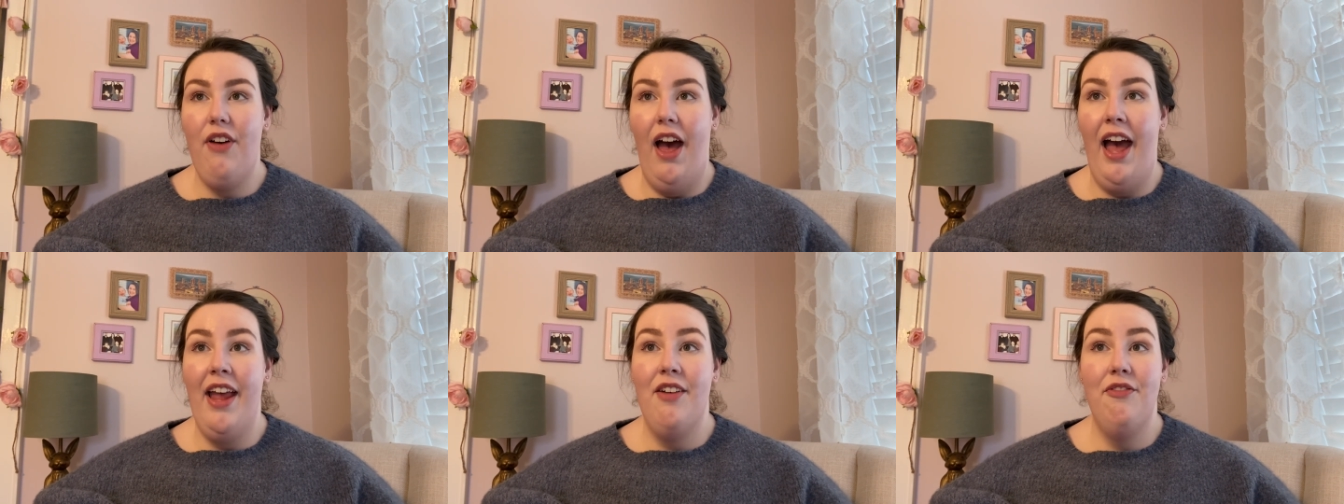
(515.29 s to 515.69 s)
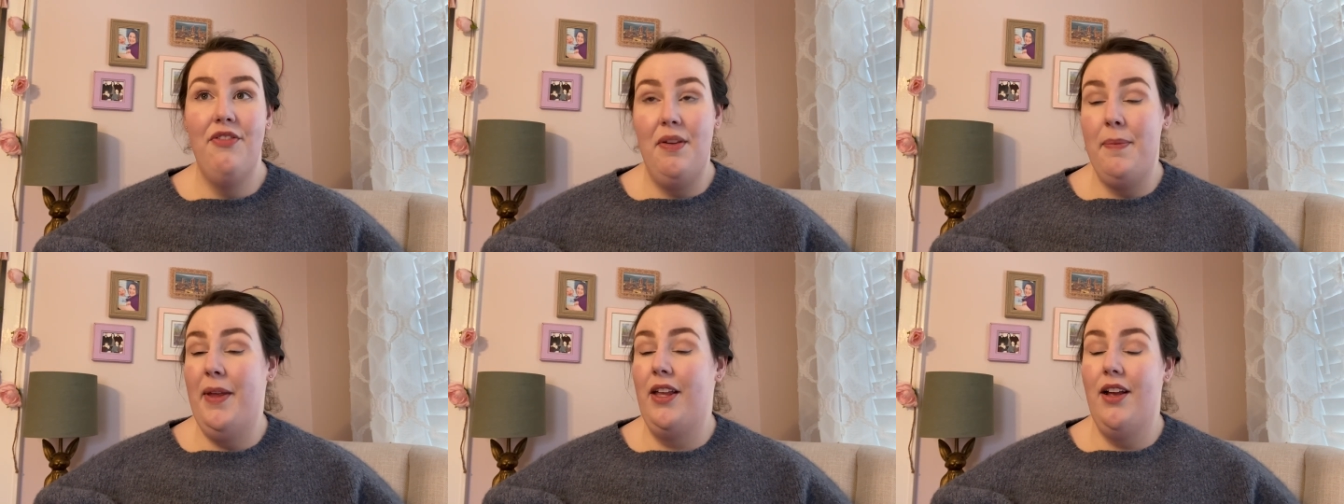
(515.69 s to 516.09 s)
I have
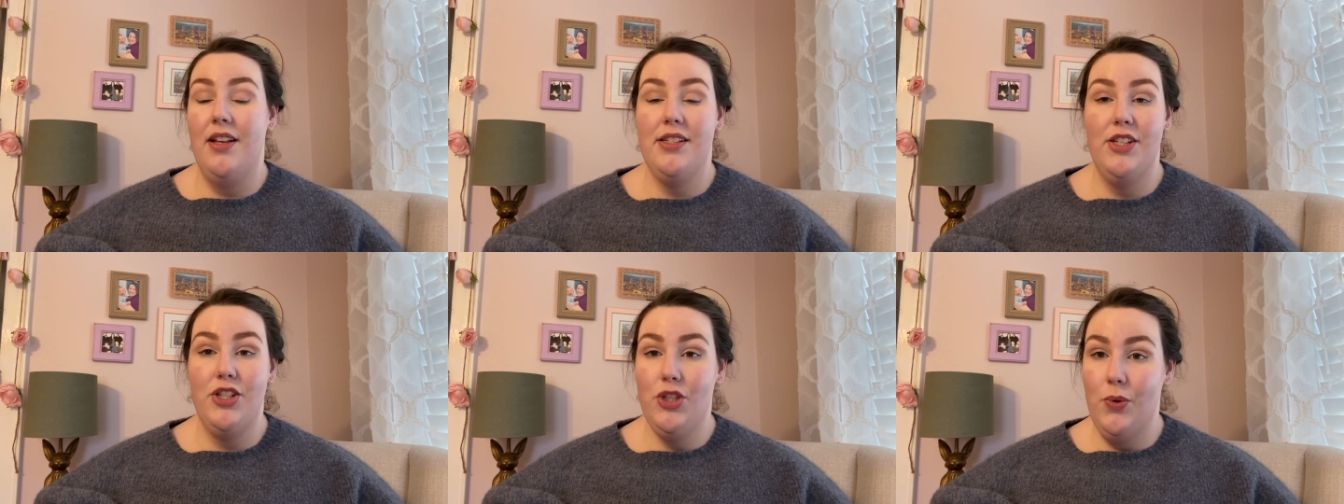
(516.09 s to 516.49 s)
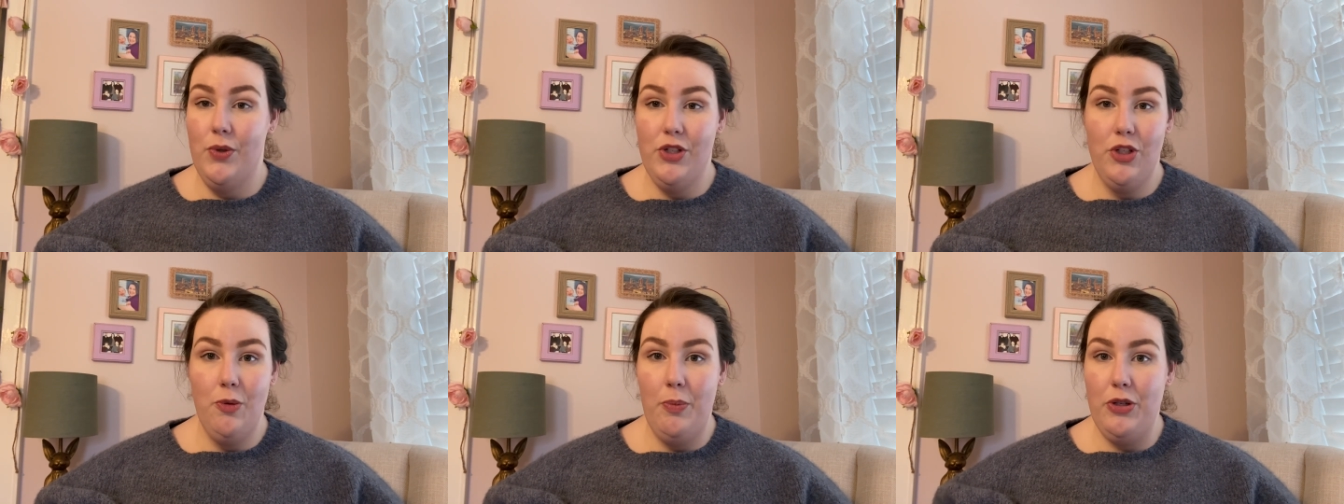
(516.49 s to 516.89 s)
female cousins who are
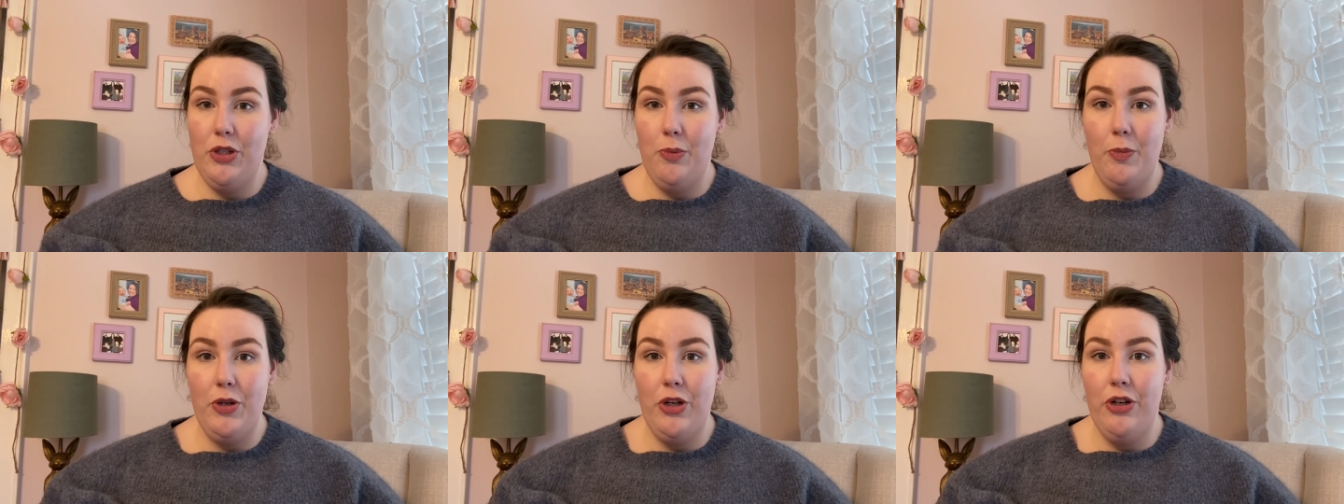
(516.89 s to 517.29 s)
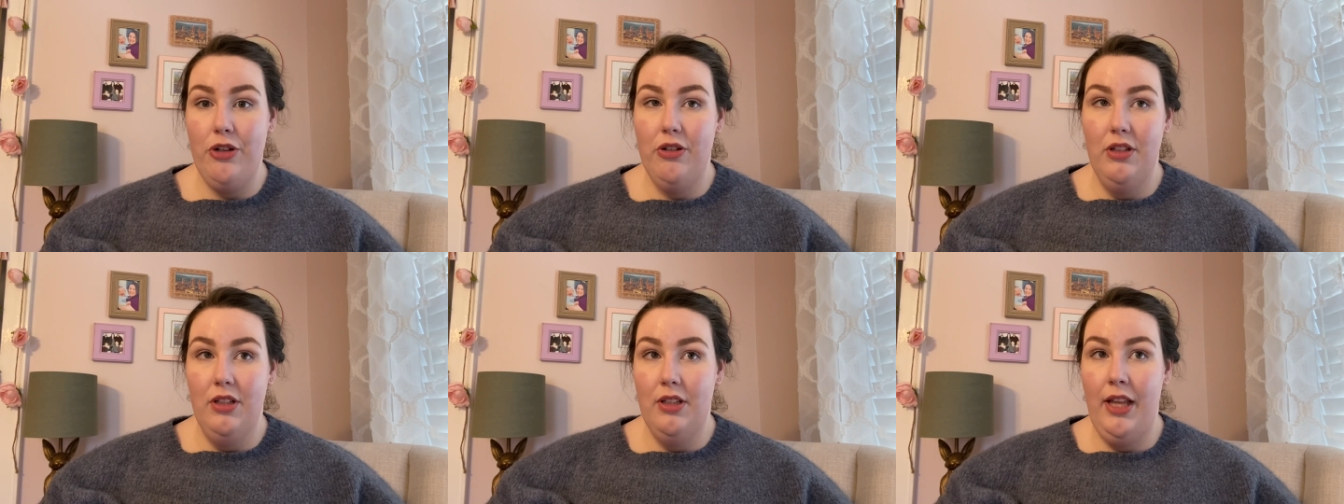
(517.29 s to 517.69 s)
super duper
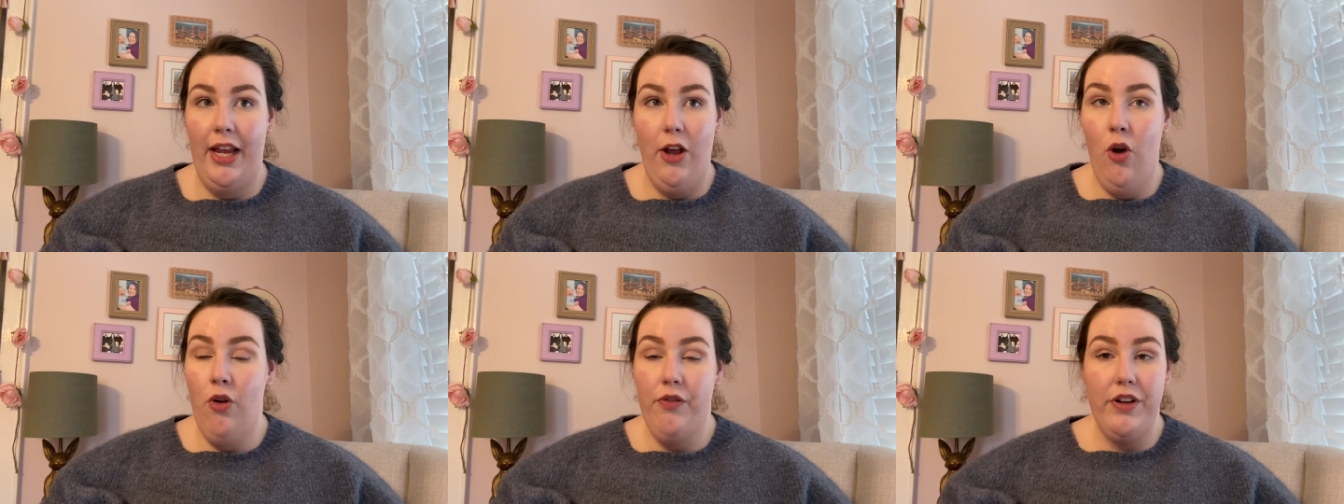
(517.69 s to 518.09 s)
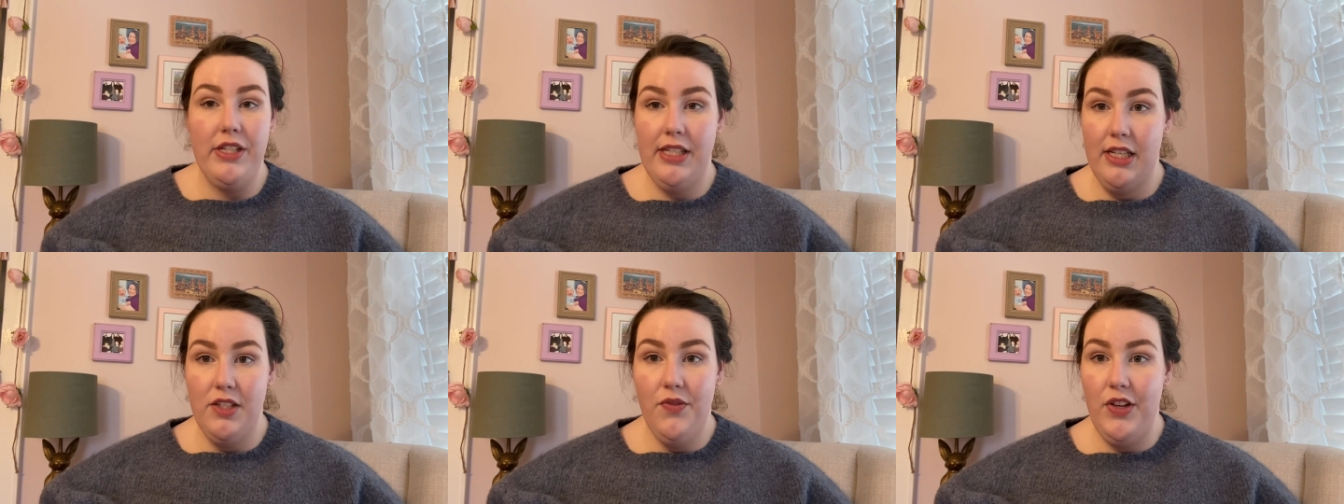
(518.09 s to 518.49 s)
like over
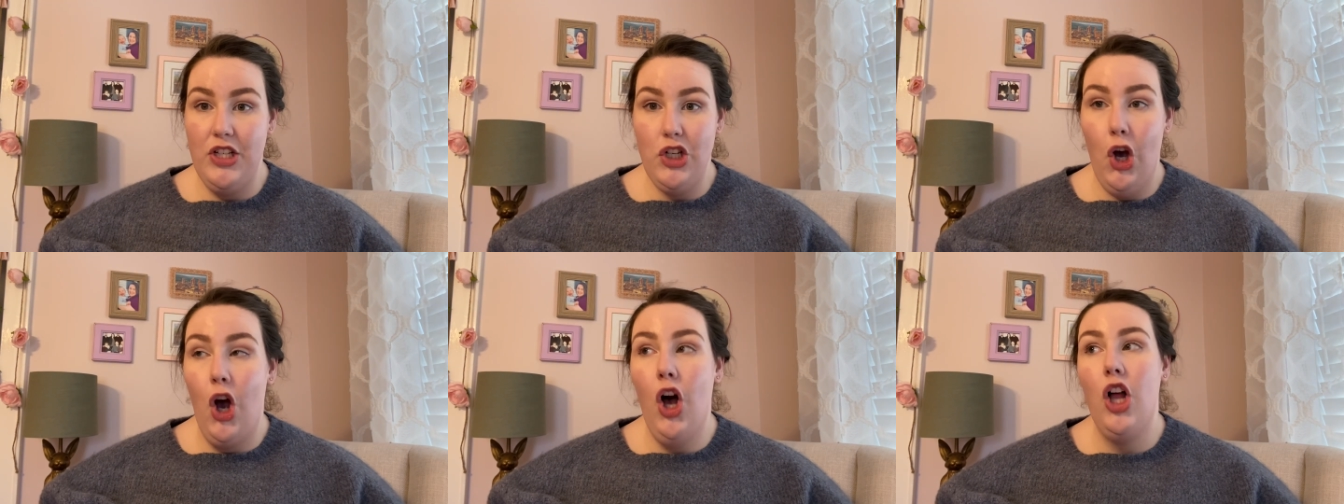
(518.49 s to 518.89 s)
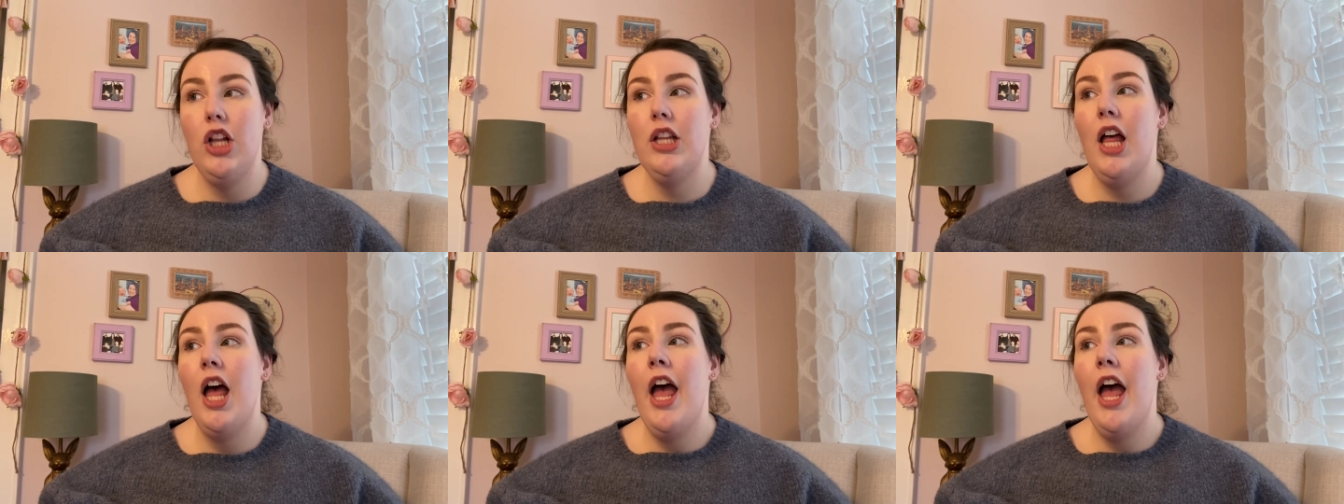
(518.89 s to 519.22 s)
six feet tall.